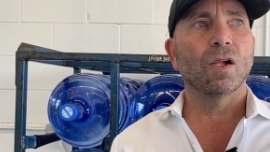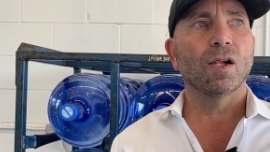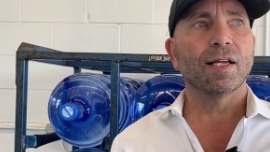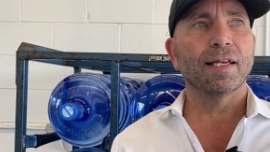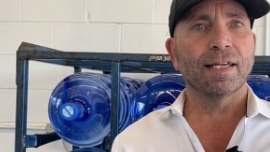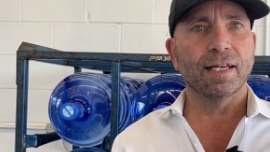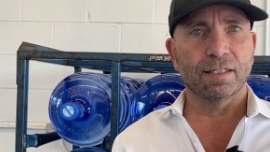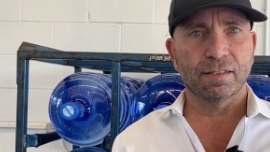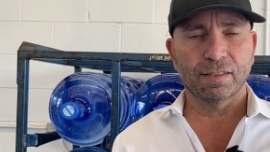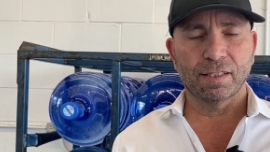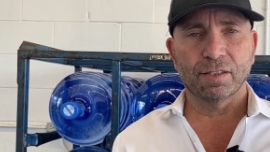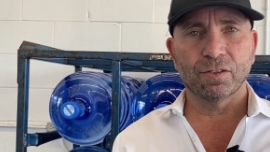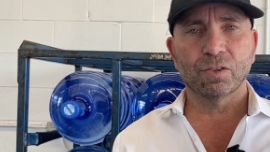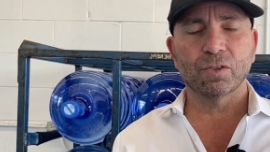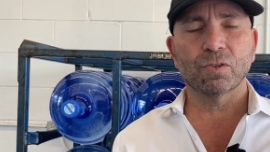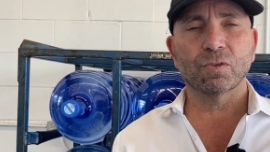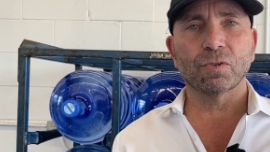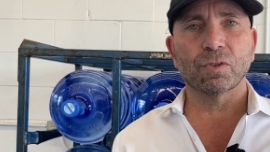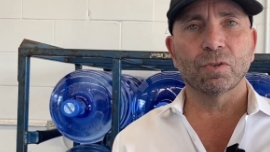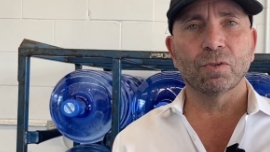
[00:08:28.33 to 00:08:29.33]
yes, that's
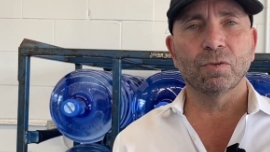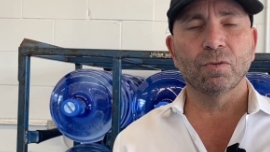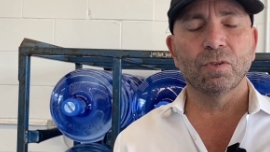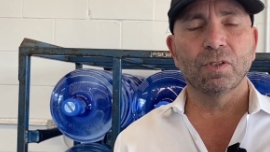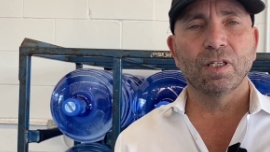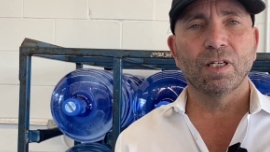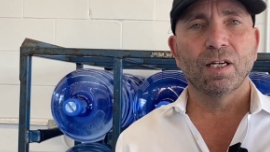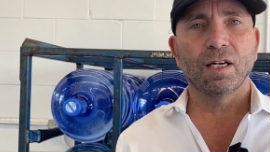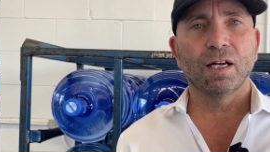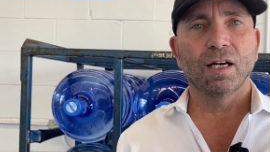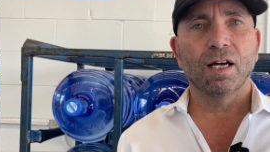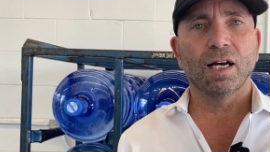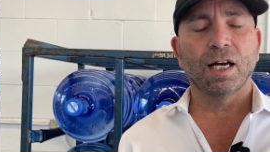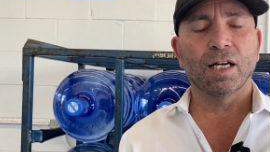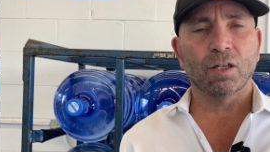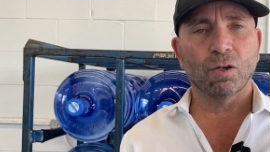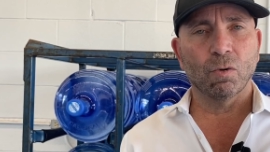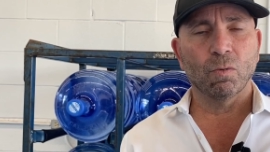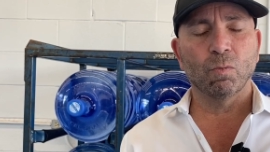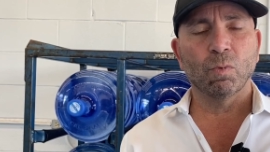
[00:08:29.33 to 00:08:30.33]
true. I
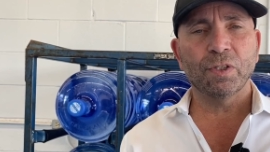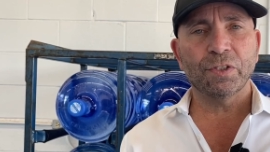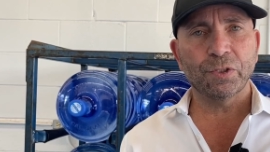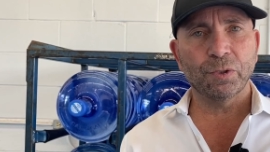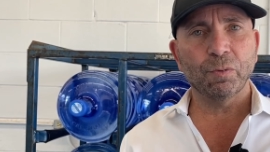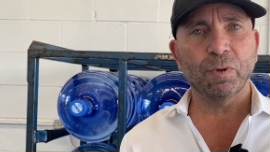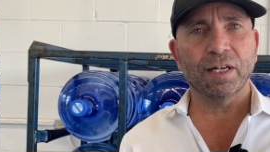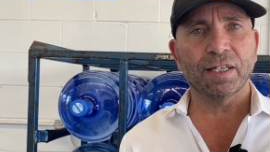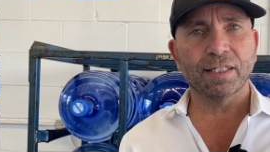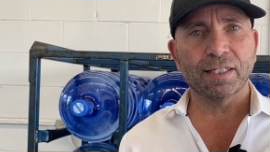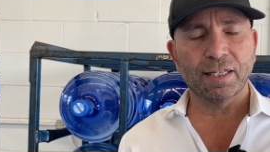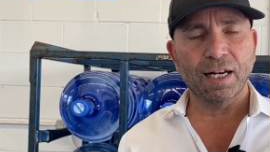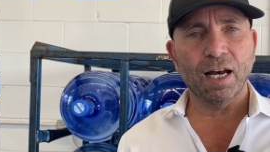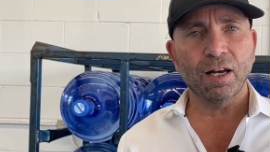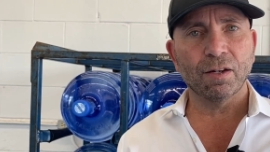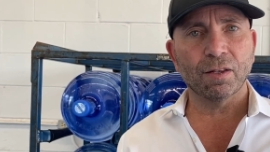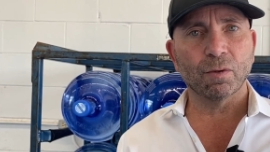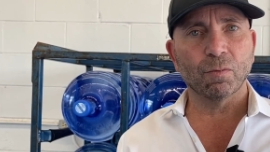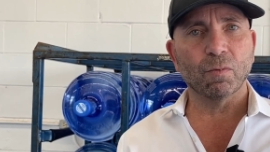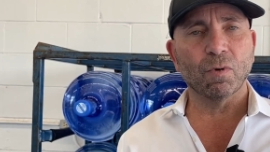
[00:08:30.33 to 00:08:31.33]
go, what do you want to get out
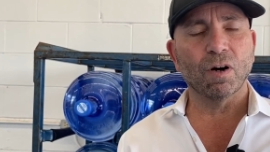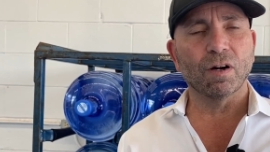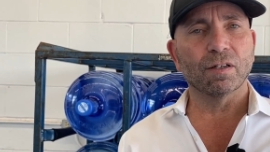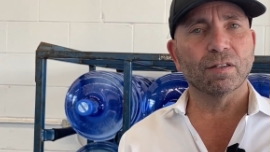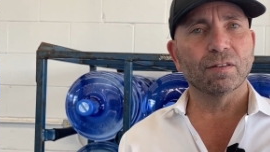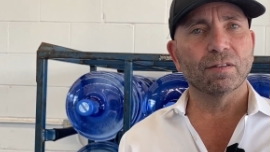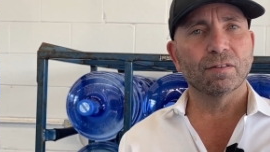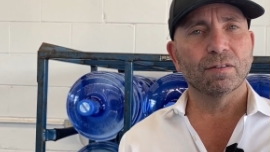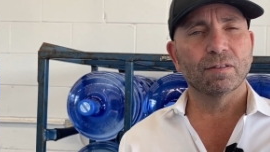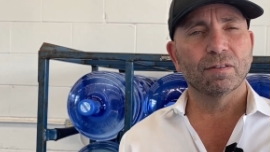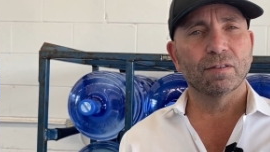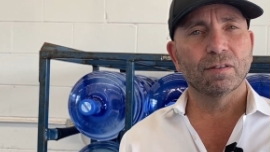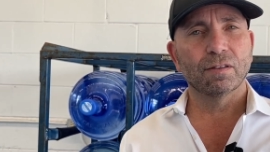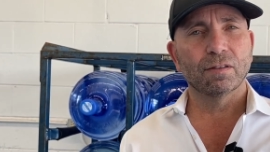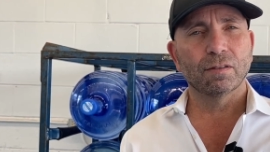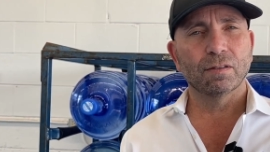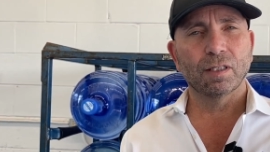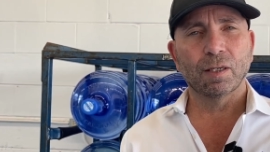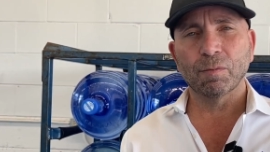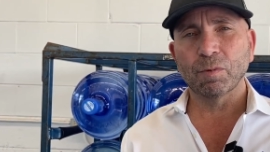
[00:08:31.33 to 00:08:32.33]
of the water?
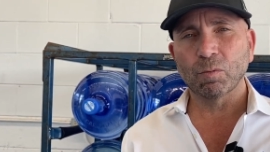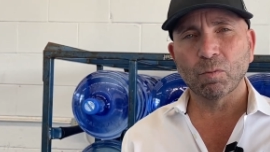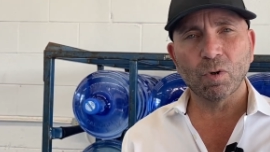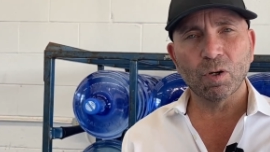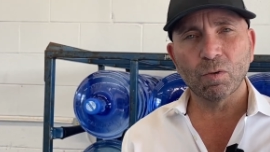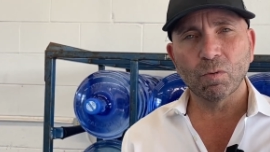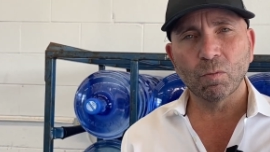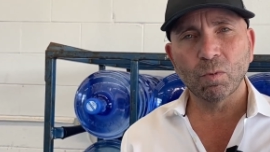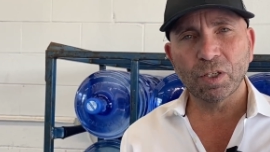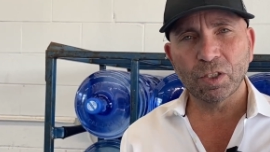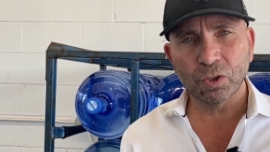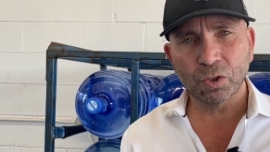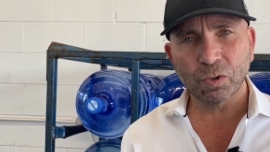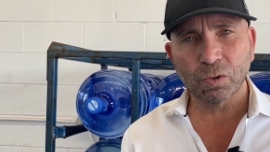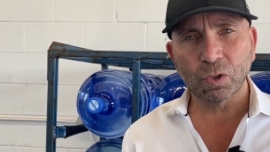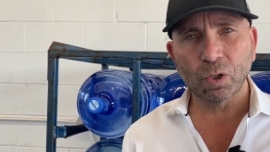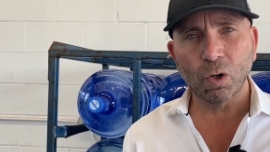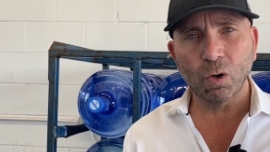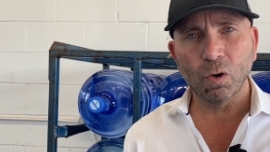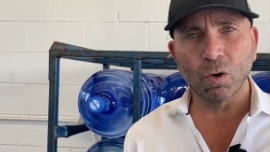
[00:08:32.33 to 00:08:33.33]
I mean, what, what is your
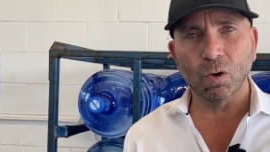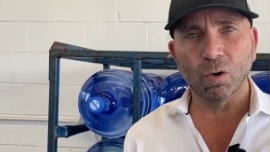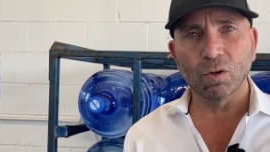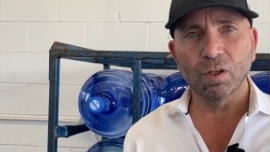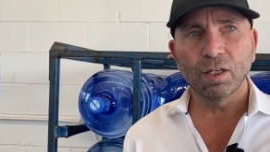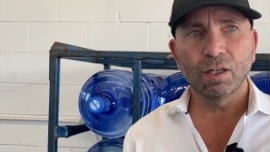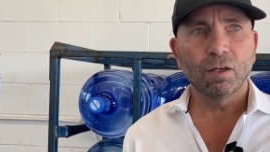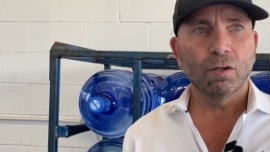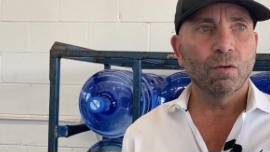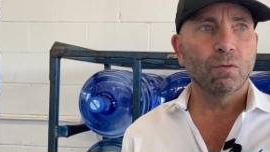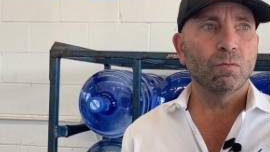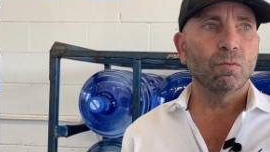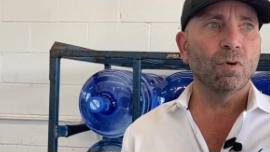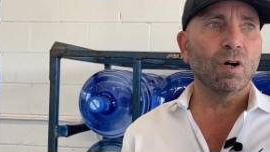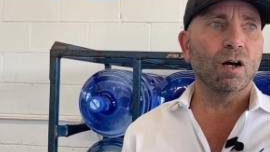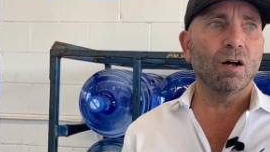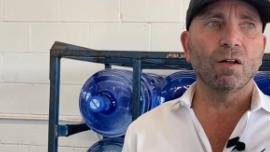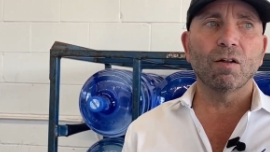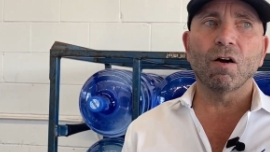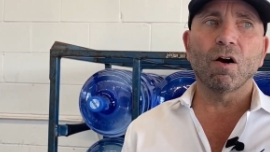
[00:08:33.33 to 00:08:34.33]
goal?
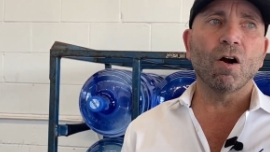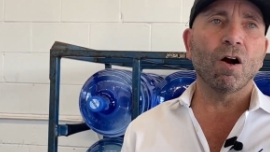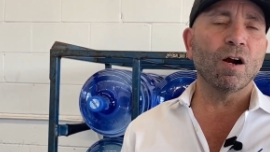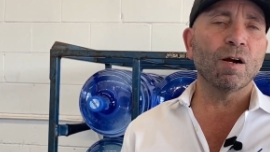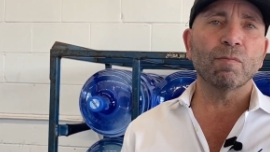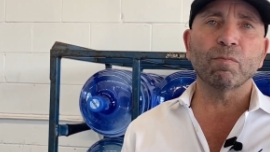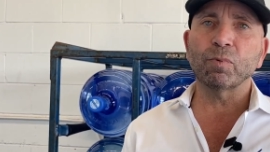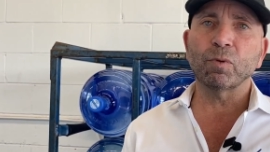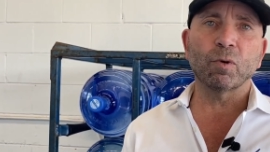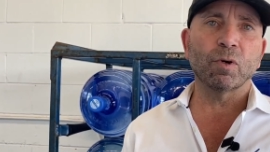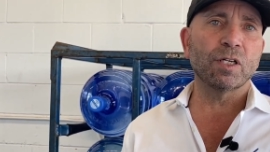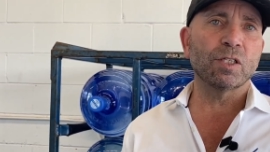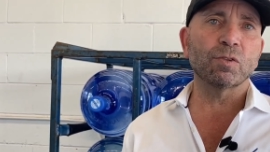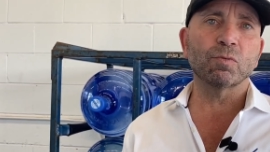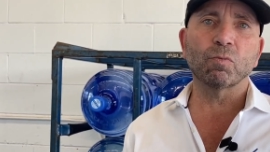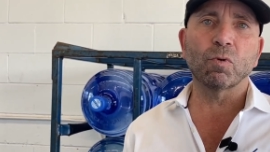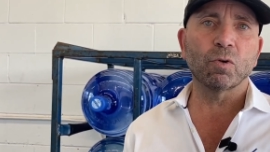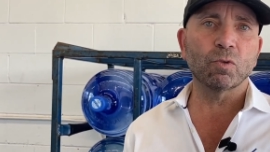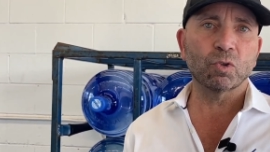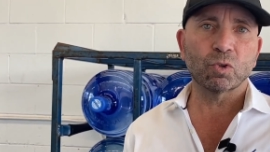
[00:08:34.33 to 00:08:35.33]
Well, our employees
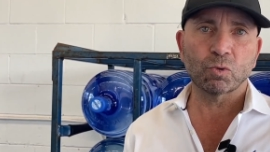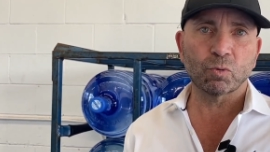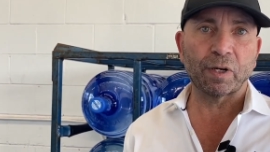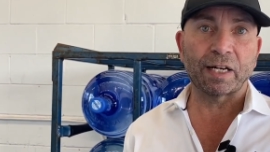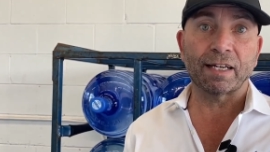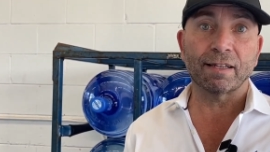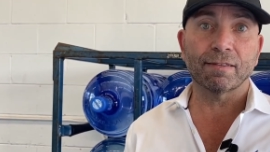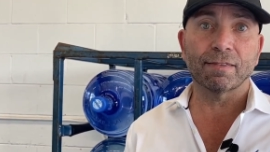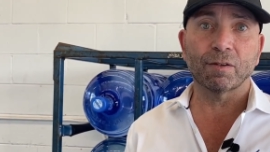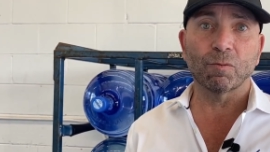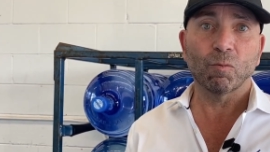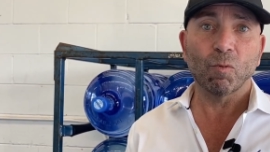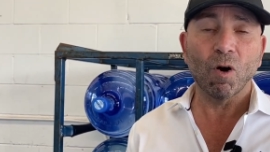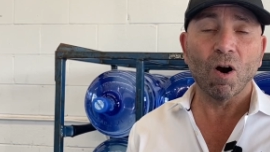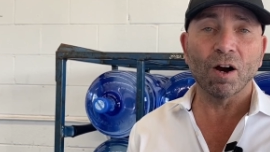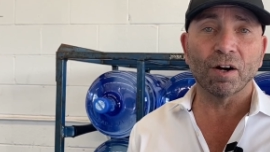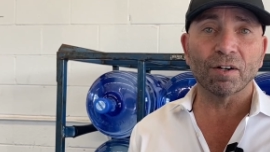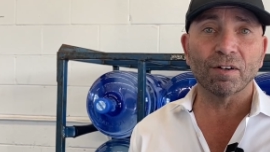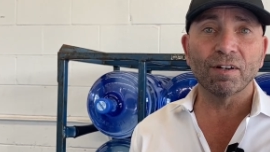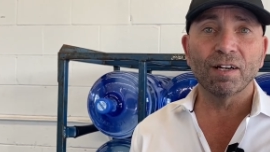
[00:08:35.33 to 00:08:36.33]
won't drink the
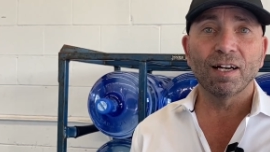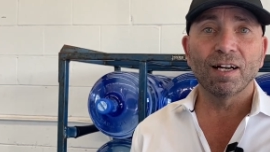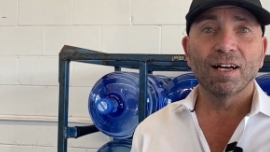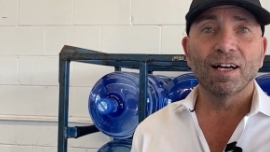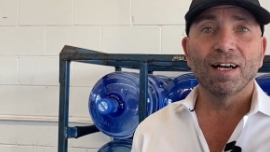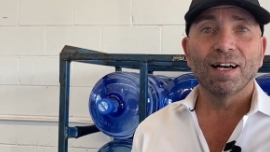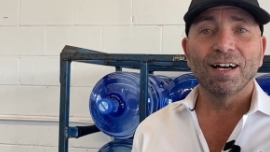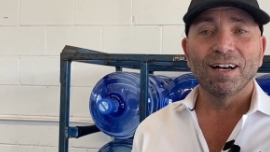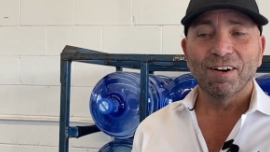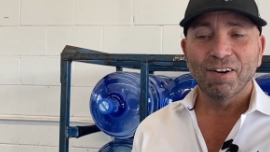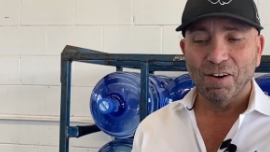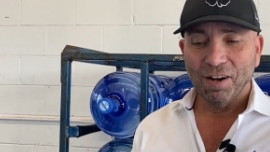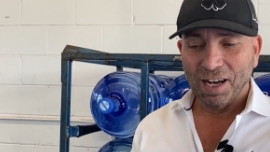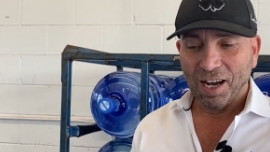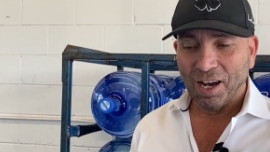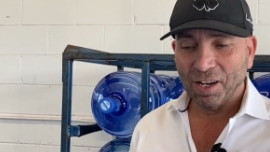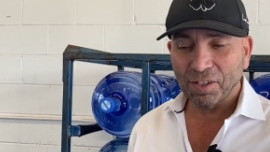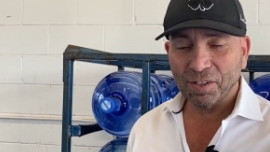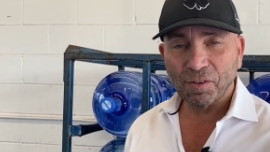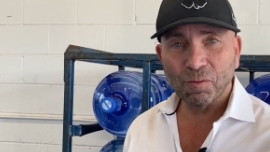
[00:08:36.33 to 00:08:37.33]
water
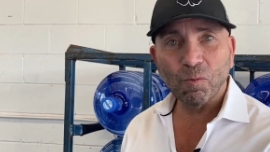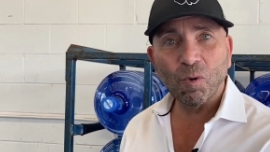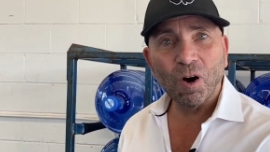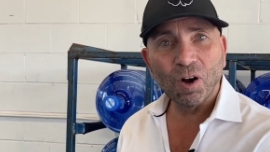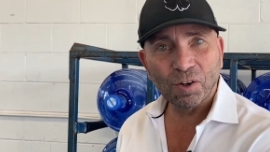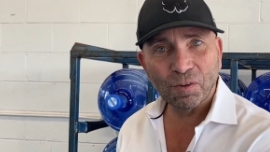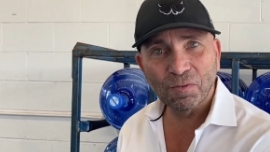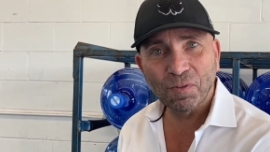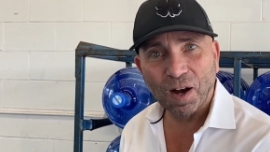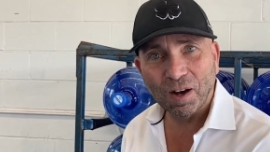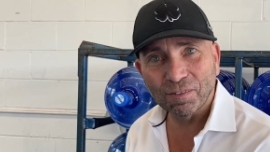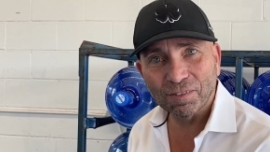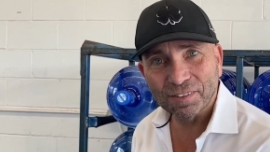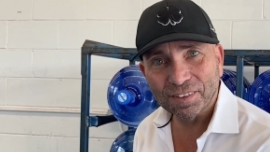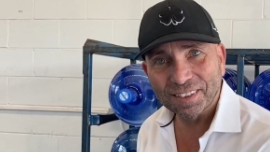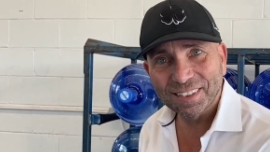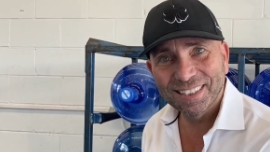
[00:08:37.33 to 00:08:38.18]
out of the water fountain.